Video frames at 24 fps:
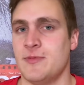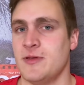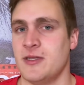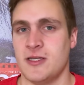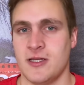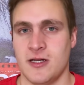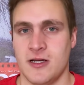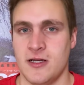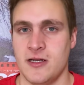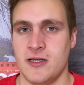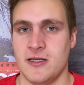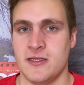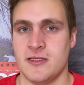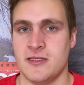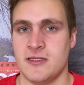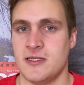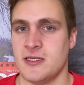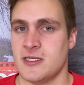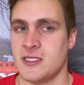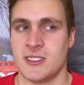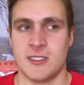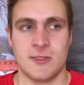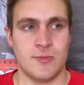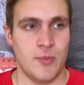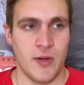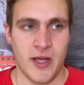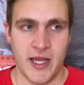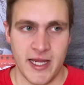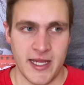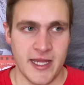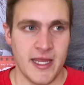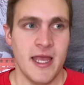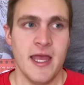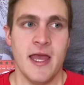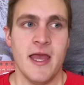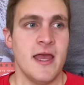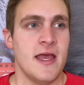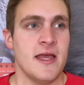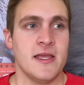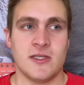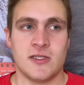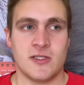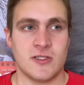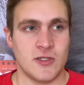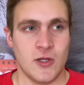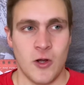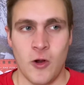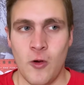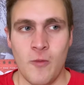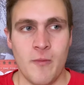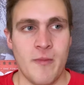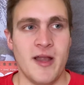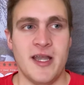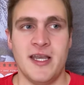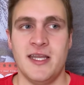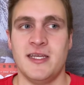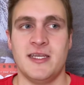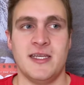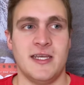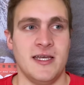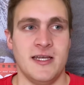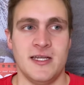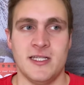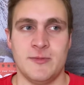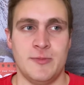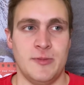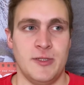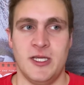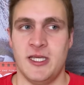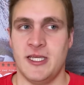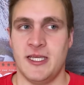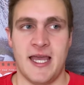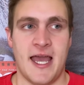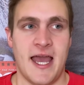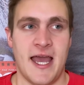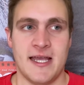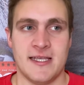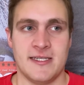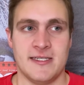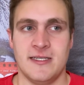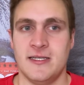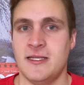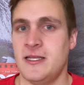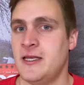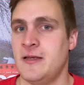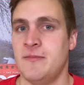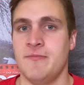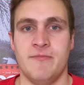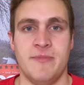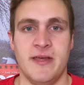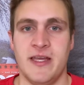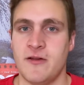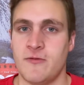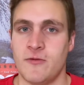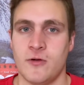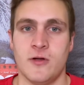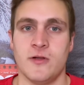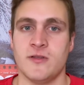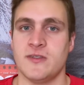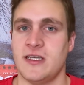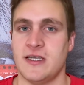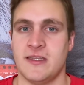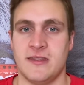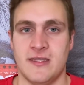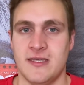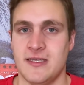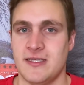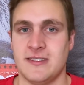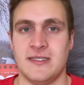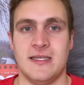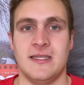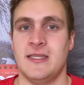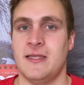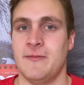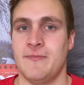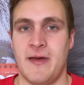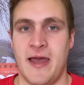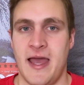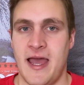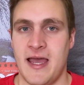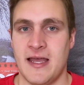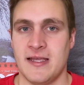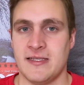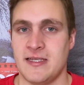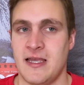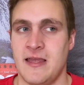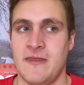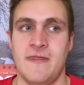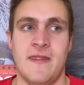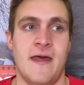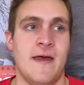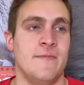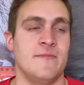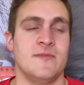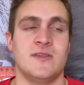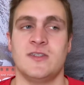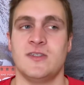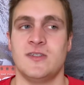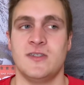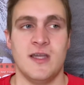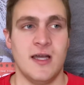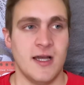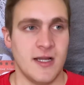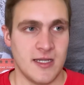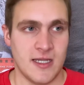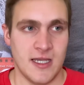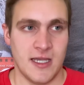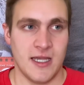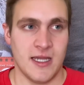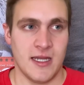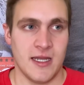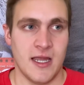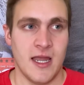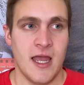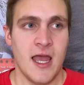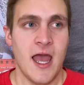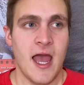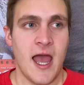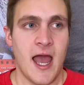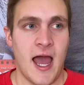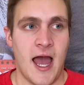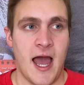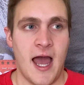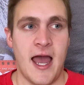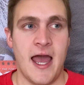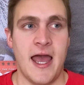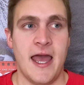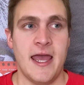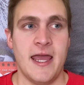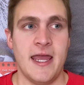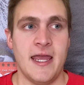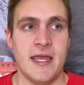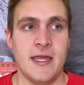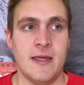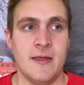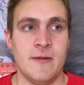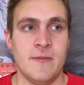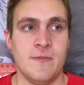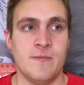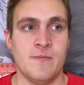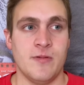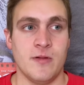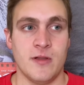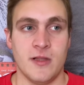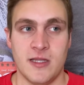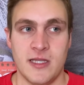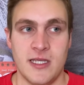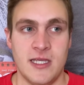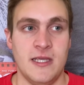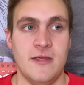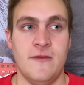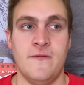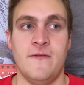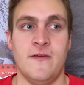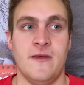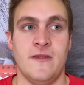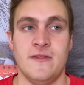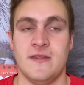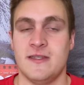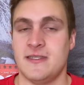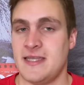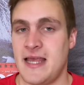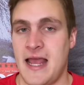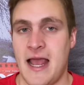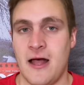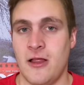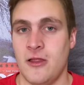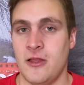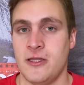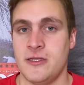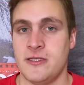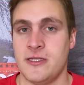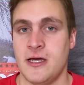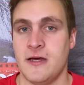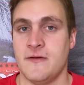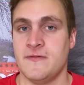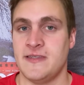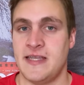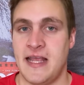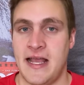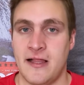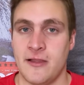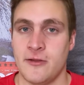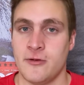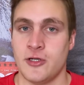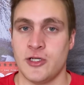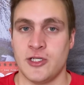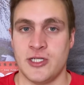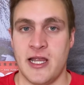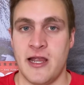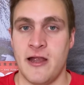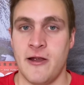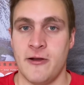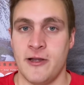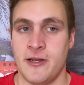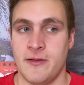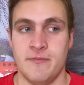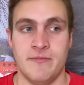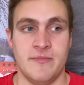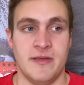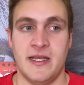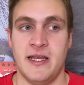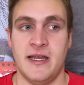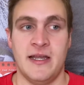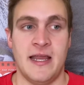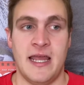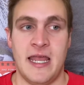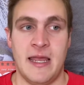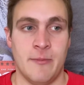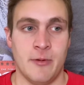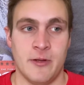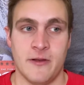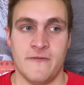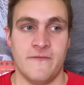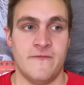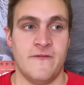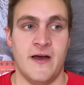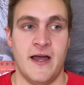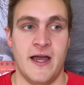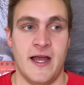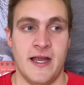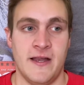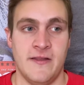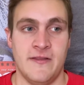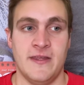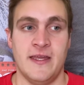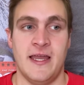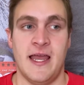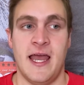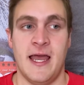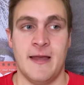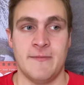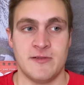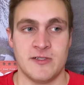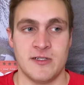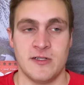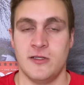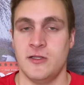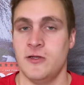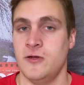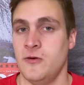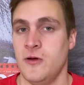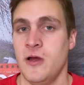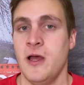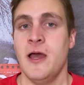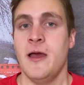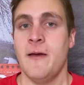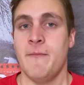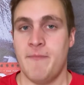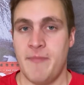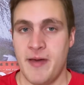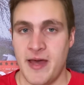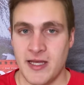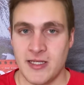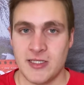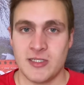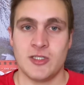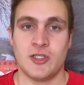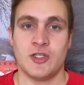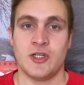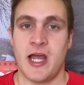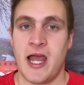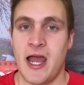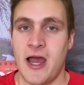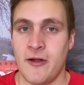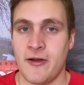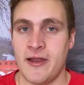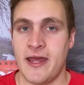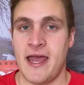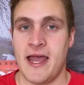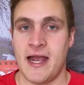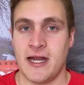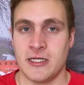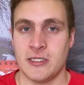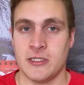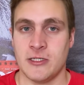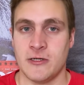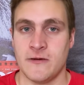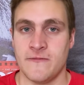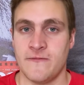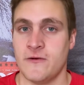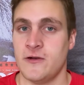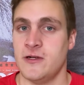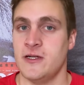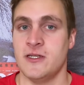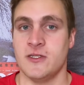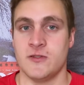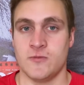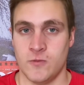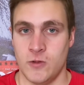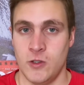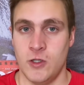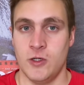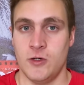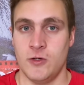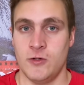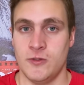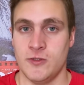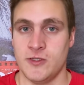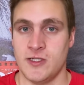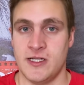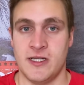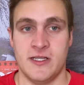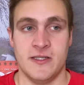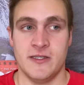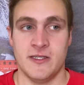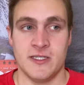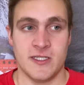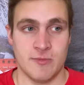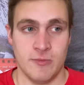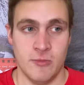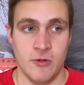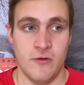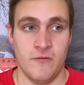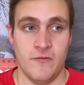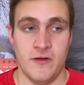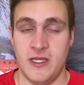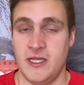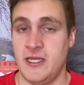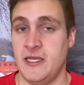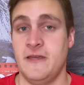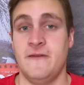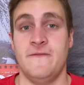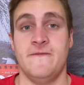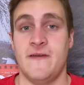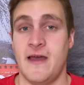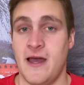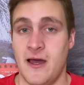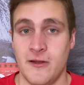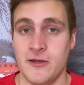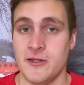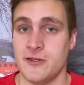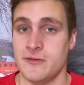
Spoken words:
because despite so many kids being casted in big roles like this in the past and them sucking, I believe in the talent of Taylor Sheridan being able to find the absolute best child actor for his roles, and in this movie, he found